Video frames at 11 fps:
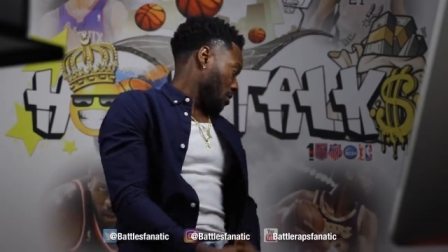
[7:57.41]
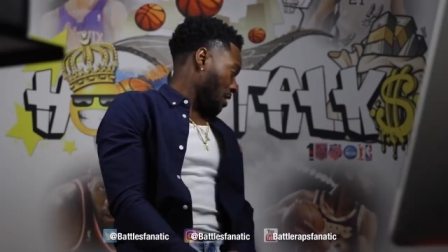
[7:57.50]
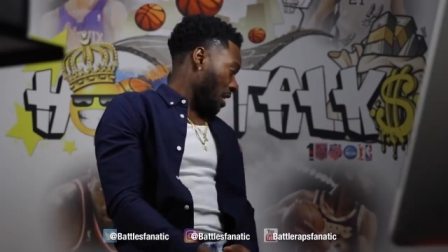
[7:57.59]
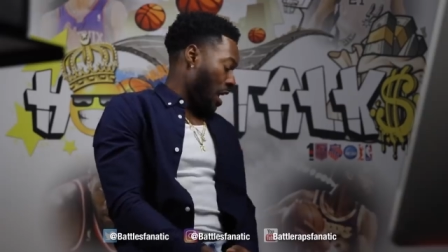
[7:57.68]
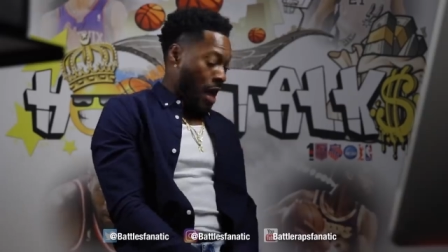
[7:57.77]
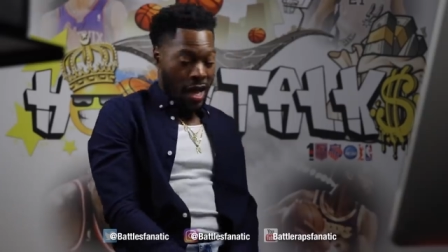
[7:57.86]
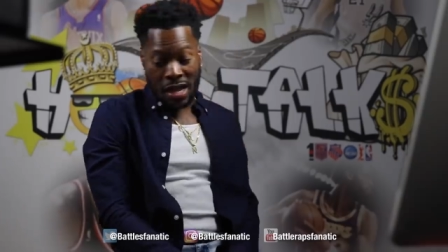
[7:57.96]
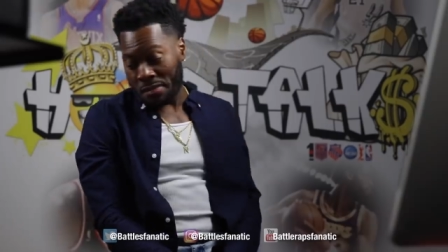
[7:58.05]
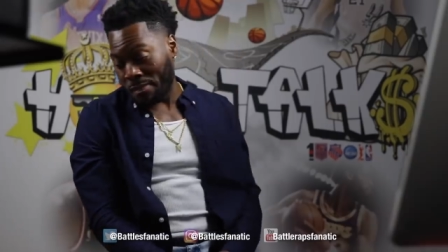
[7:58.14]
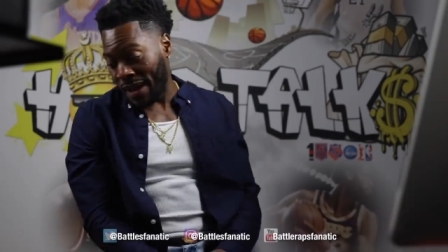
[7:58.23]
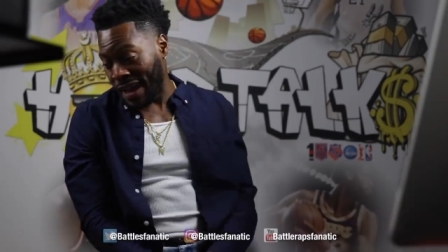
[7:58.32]

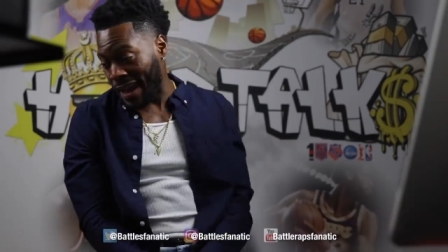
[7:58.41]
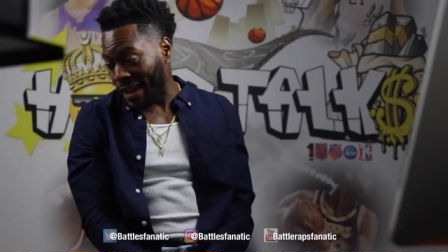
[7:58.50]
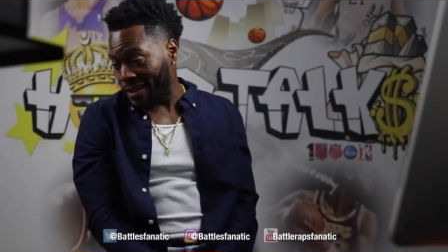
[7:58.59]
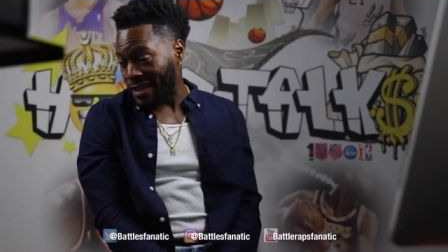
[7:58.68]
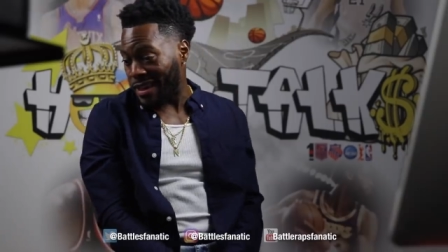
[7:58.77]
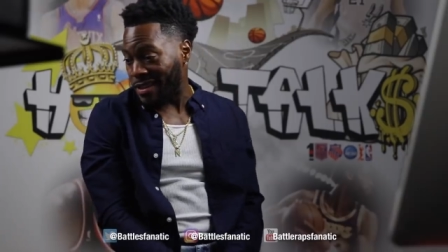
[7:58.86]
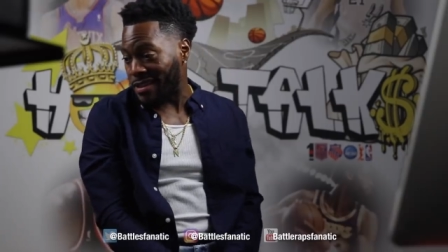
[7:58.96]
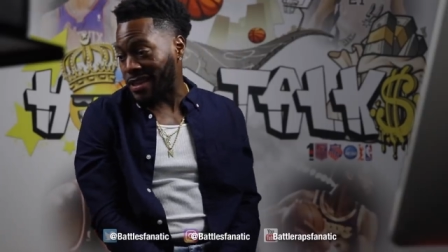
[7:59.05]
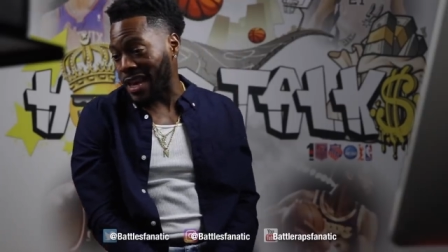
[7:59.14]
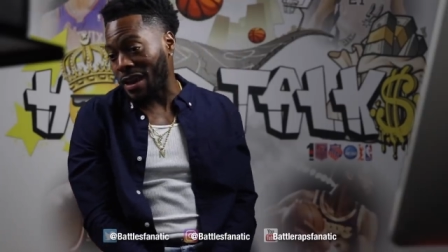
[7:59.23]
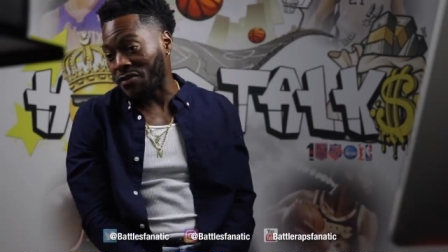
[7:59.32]
Alright, man.
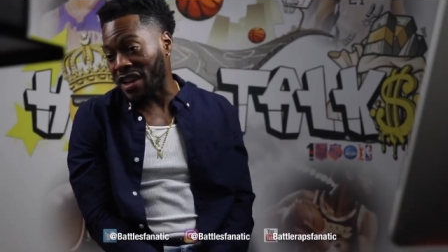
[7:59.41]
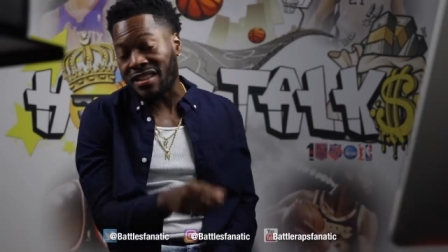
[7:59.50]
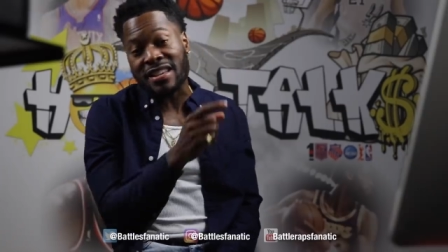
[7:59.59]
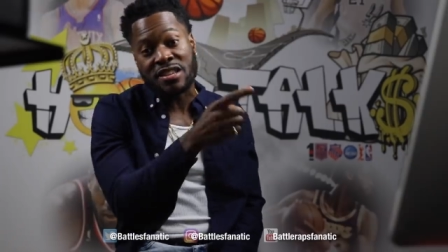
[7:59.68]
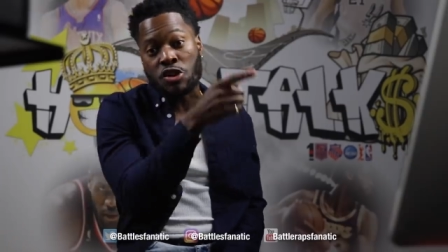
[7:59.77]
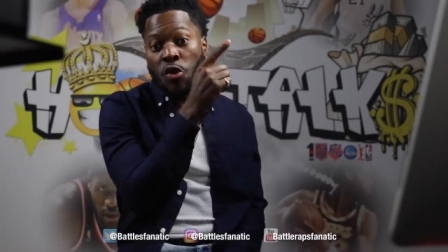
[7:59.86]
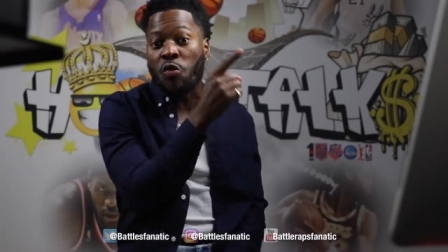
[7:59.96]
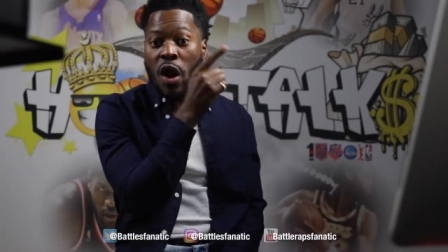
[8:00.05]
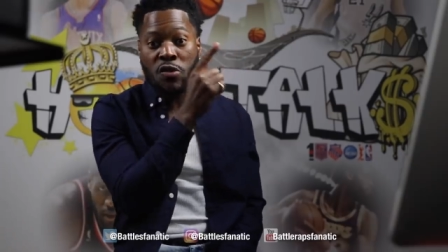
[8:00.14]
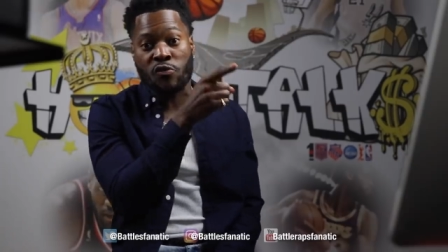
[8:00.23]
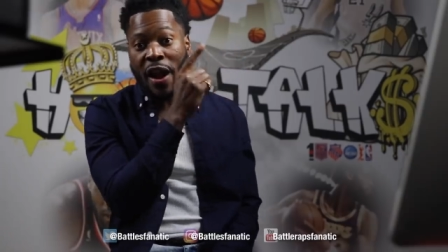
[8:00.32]
This shit. This is the
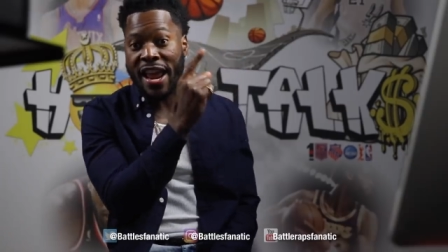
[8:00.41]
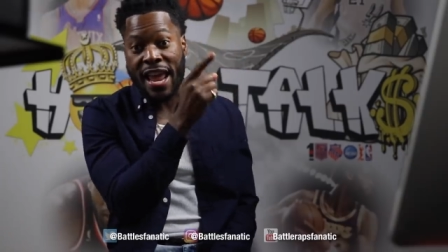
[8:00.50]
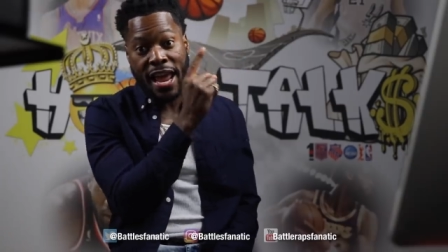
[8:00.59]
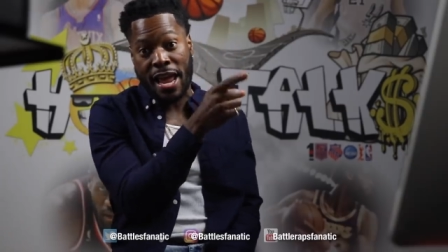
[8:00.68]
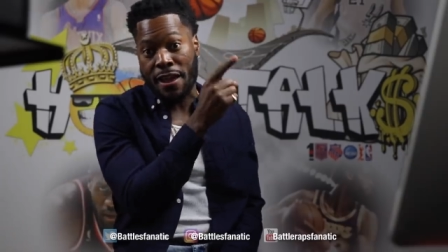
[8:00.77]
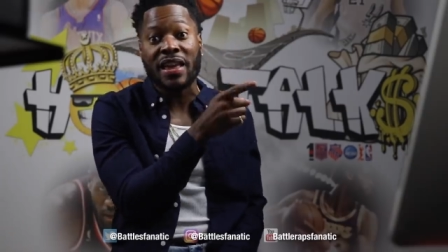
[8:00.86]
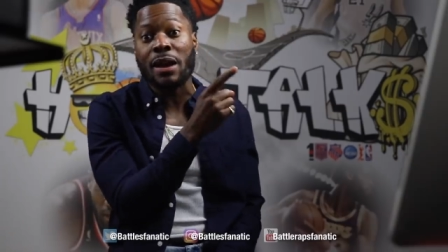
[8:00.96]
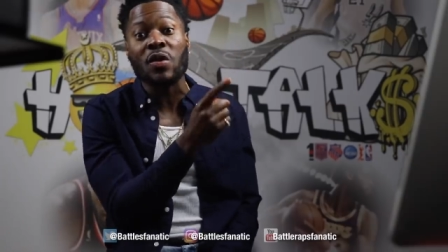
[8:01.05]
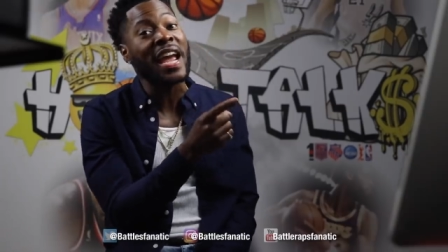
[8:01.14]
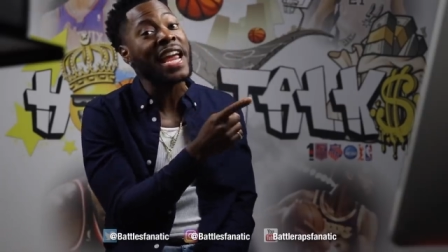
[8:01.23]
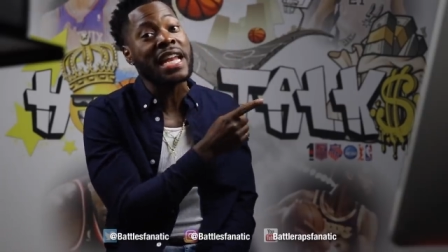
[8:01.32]
one right here. And
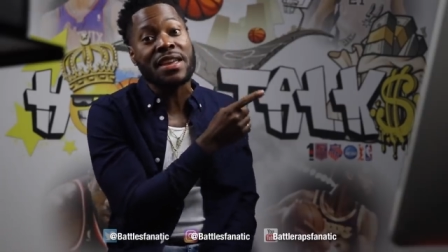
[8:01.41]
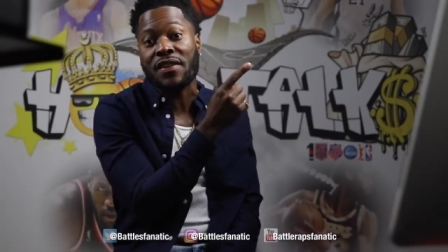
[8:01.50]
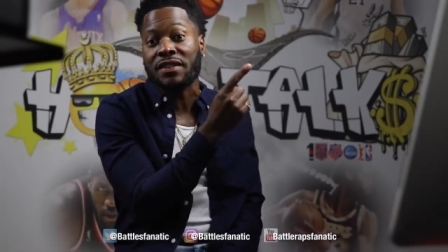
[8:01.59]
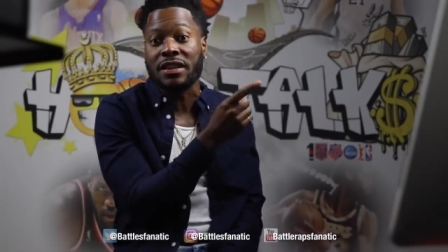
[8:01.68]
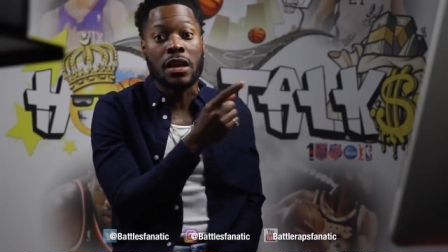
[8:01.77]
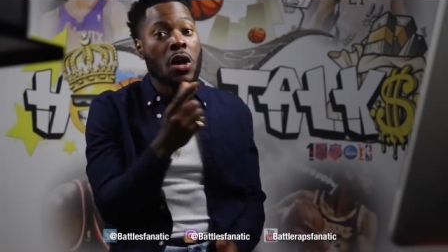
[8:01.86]
we ain't even